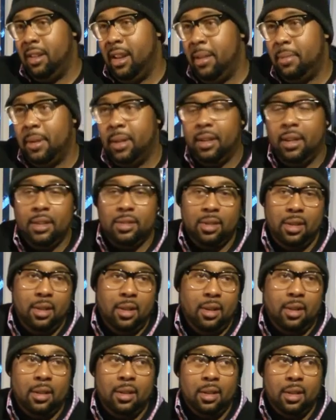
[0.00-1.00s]
neighborhoods or
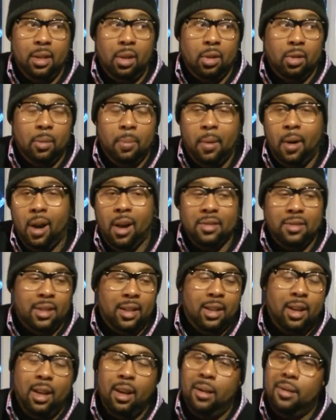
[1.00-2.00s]
your local bars
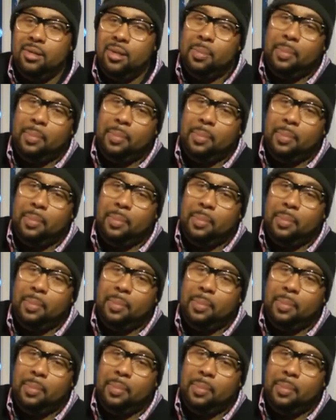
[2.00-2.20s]
and clubs,